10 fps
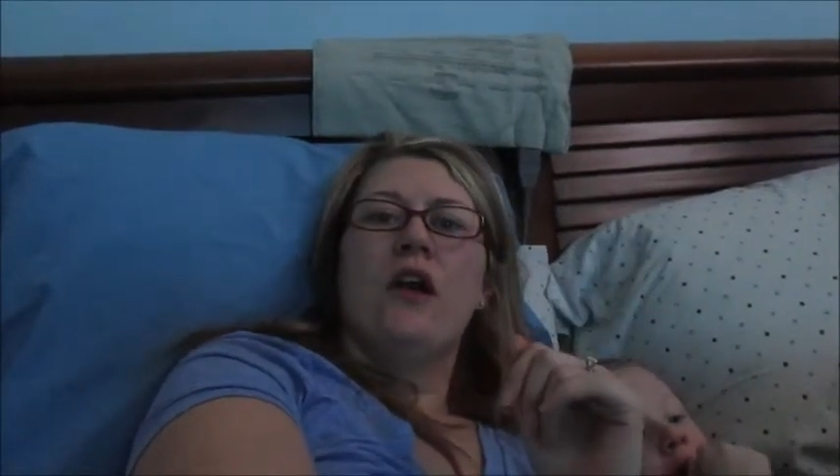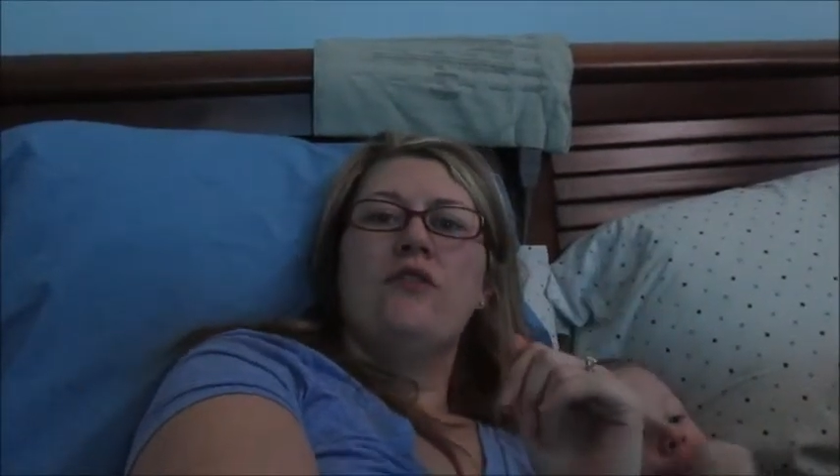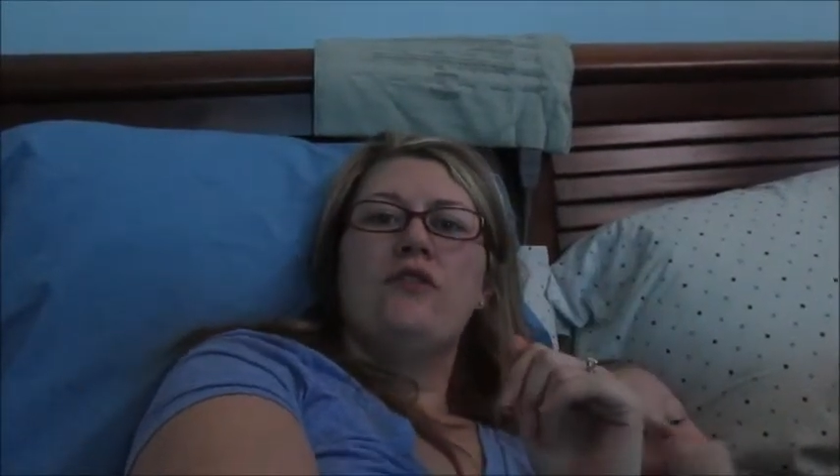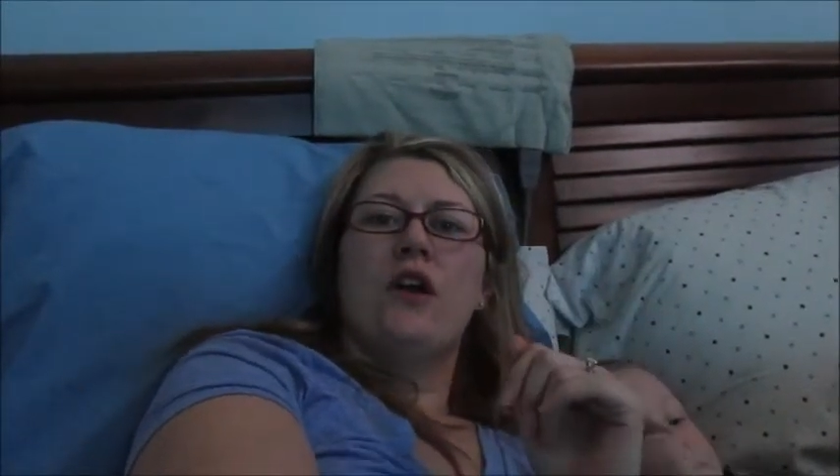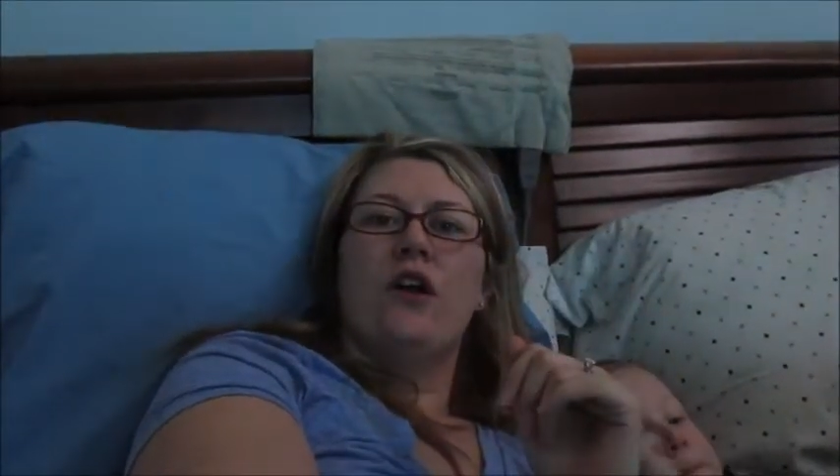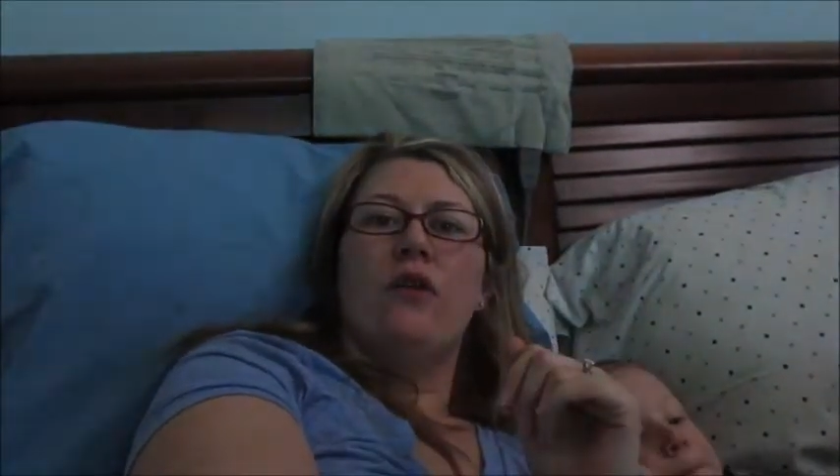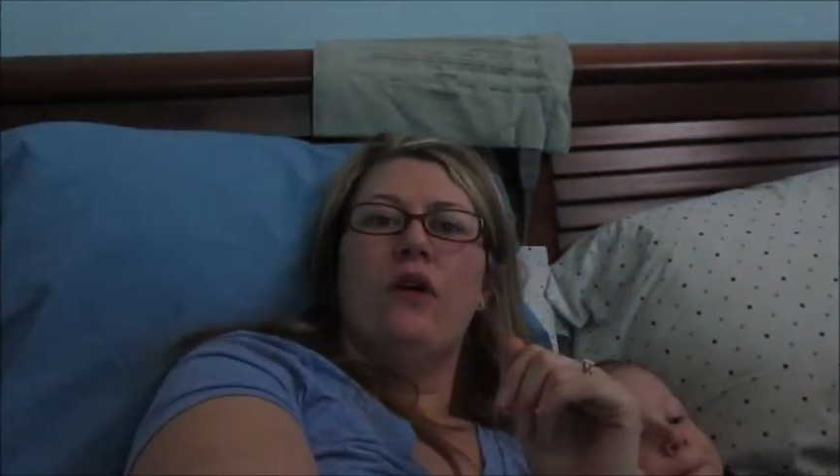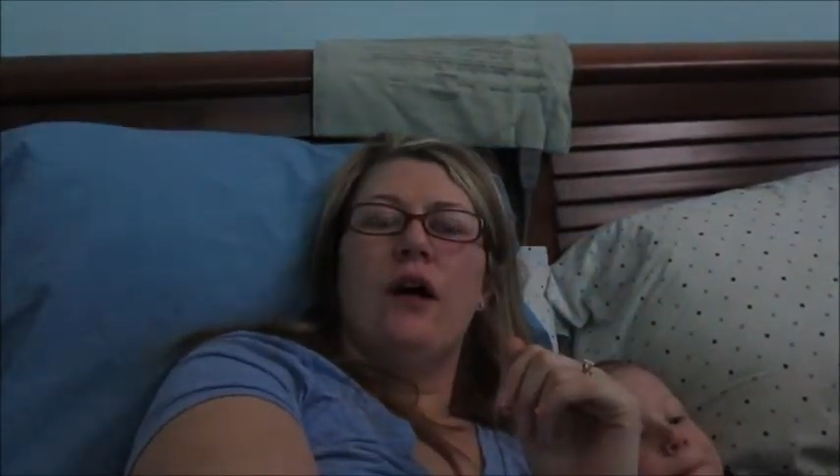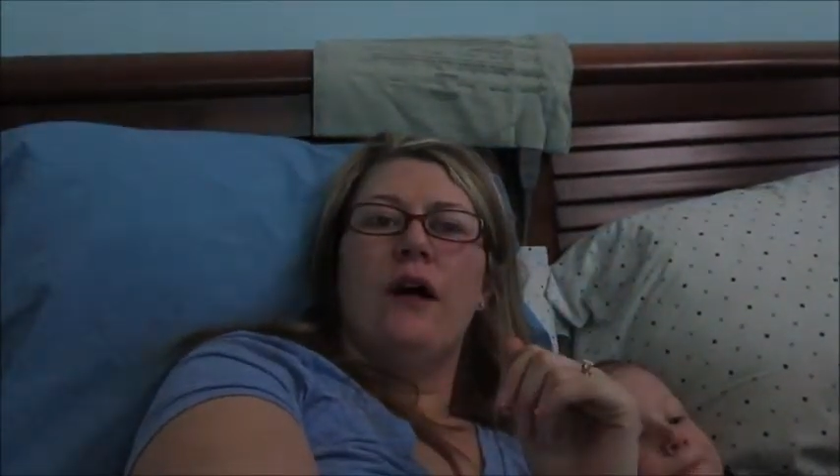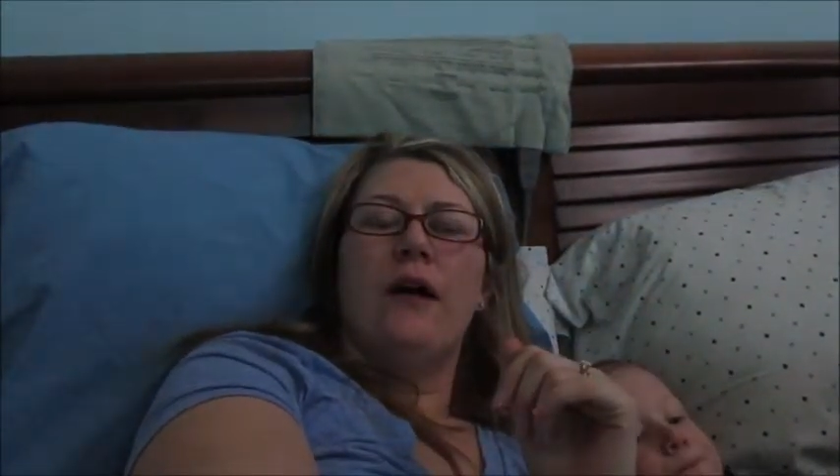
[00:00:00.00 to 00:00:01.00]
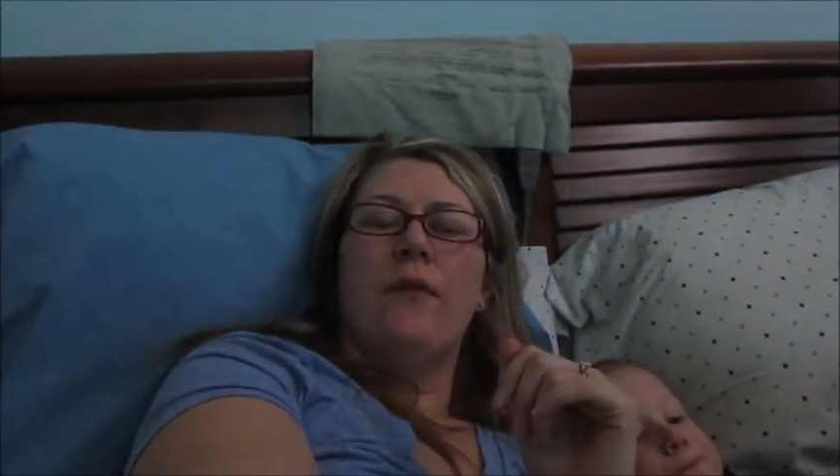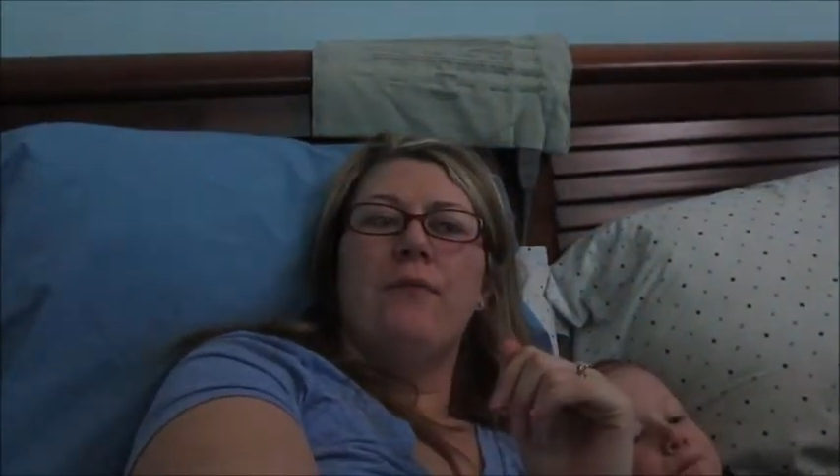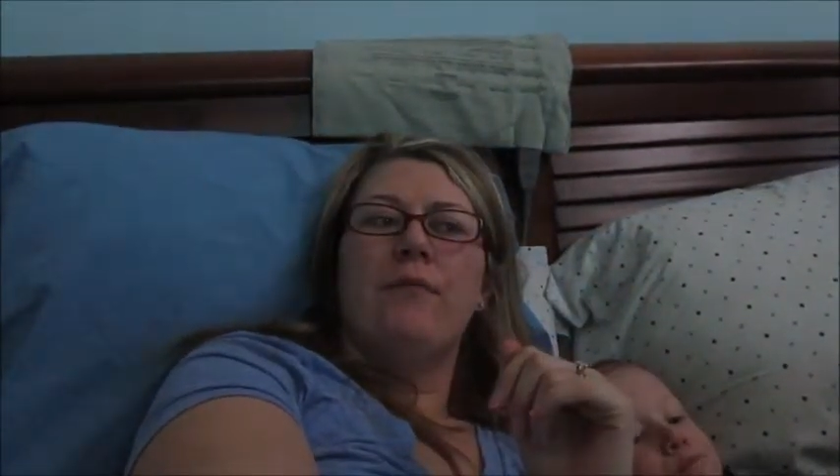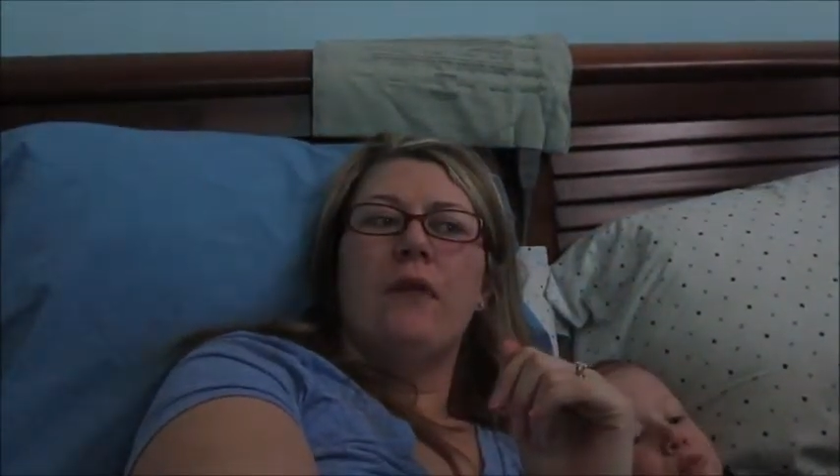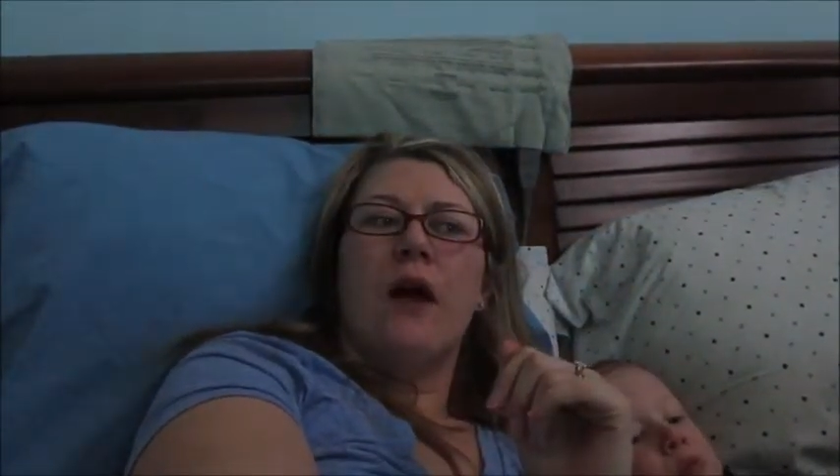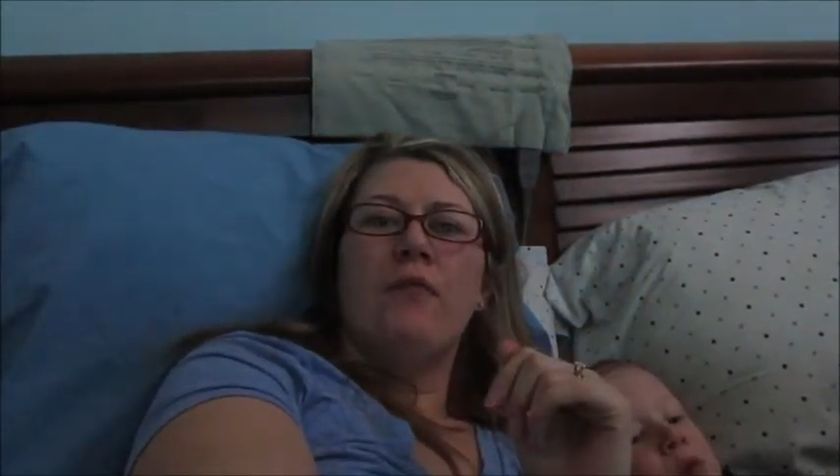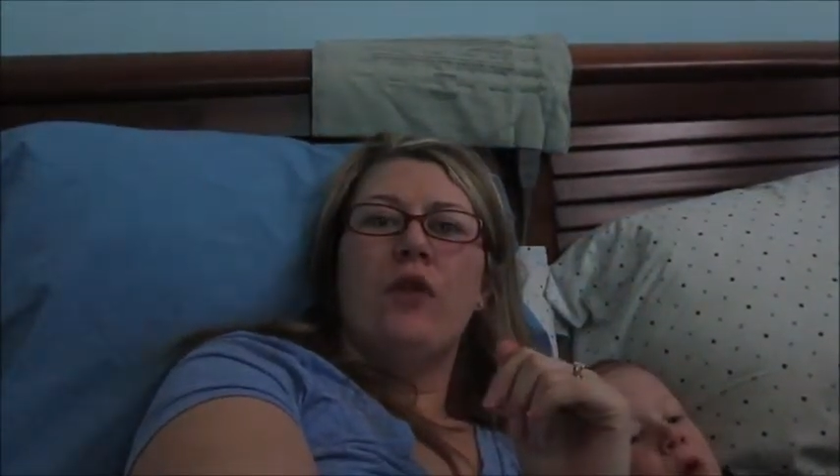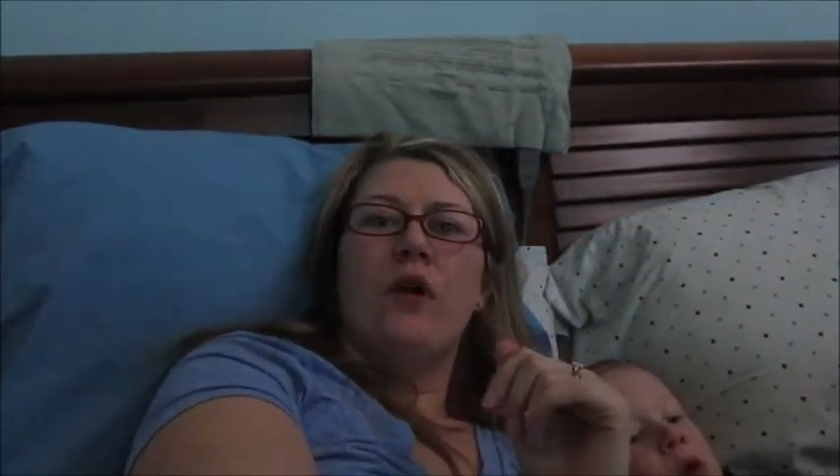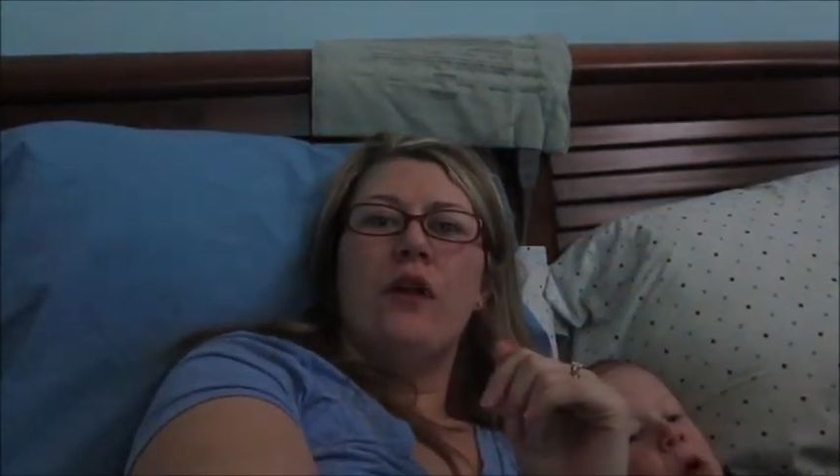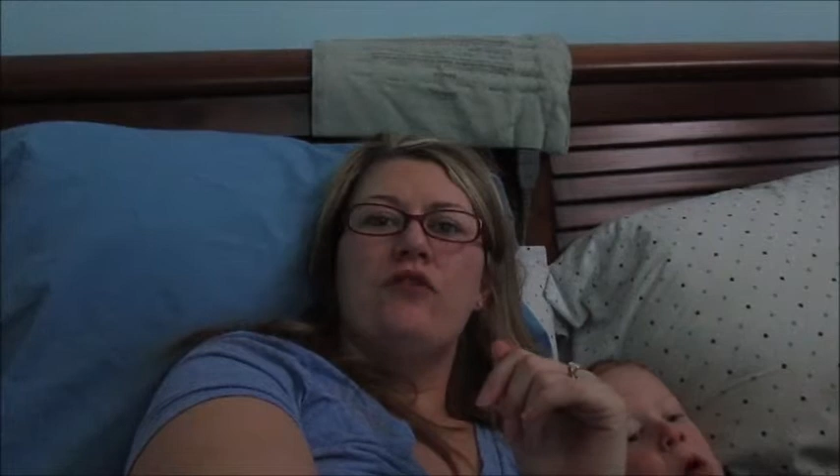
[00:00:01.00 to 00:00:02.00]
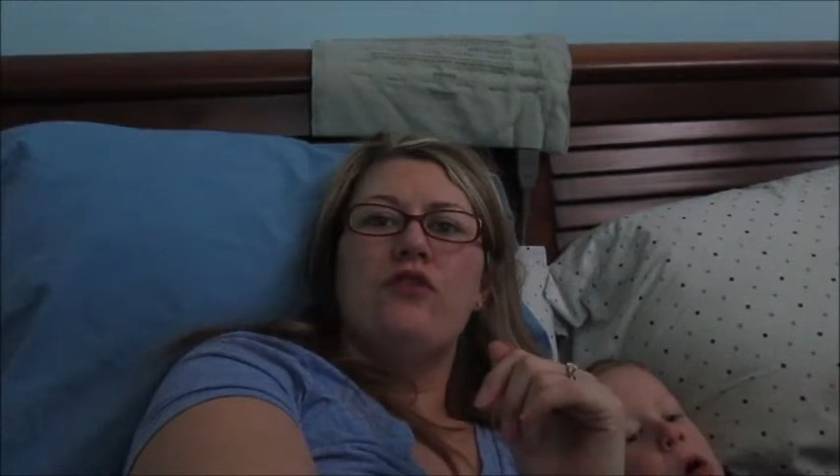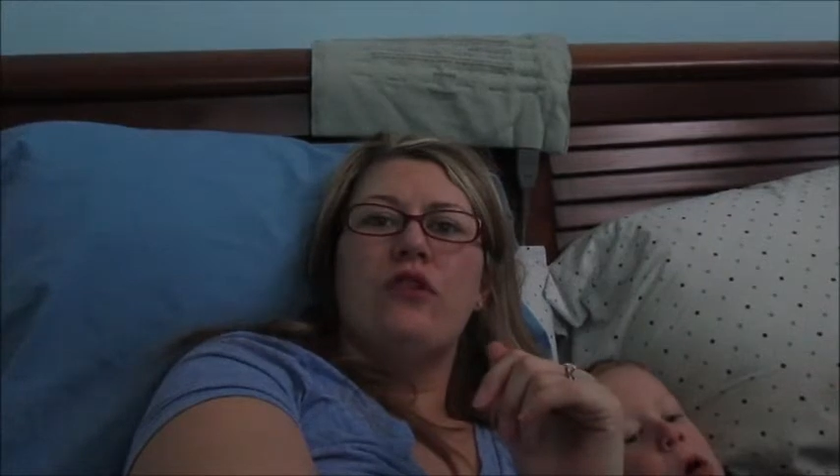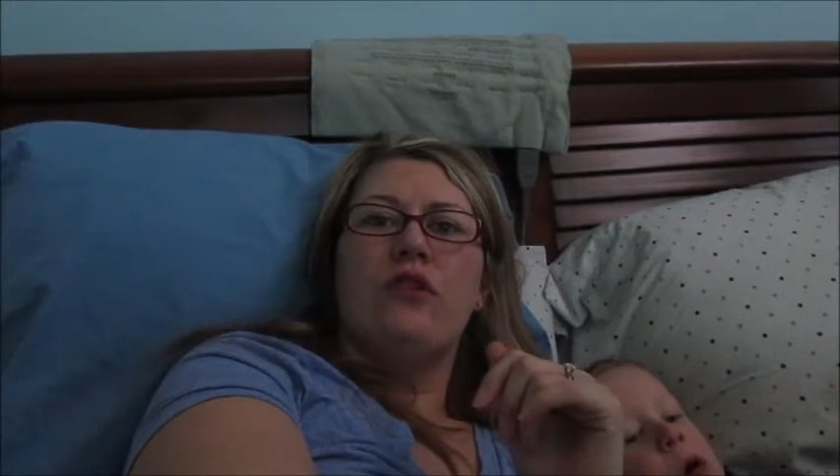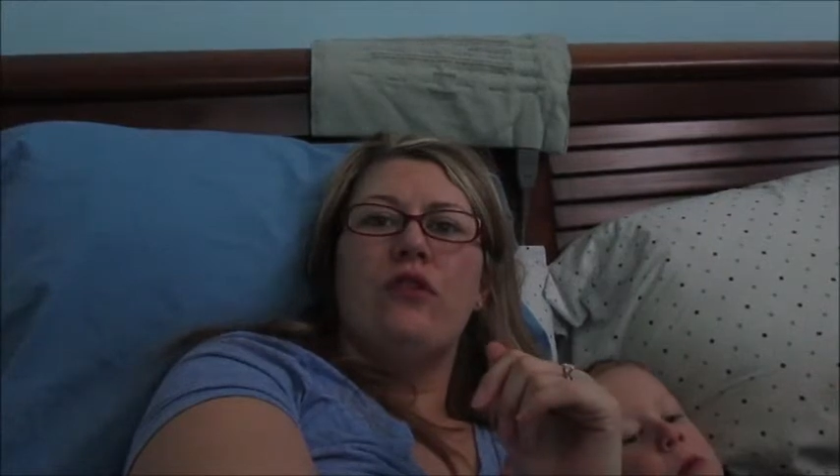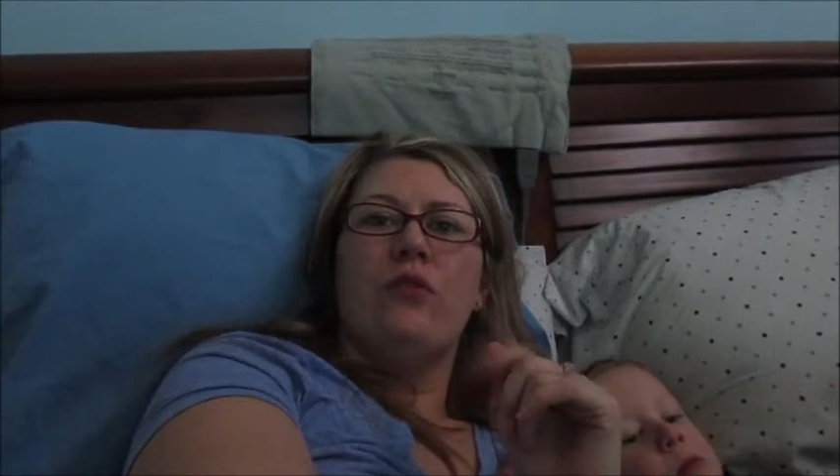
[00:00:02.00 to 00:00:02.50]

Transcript: So, um, I'm going to,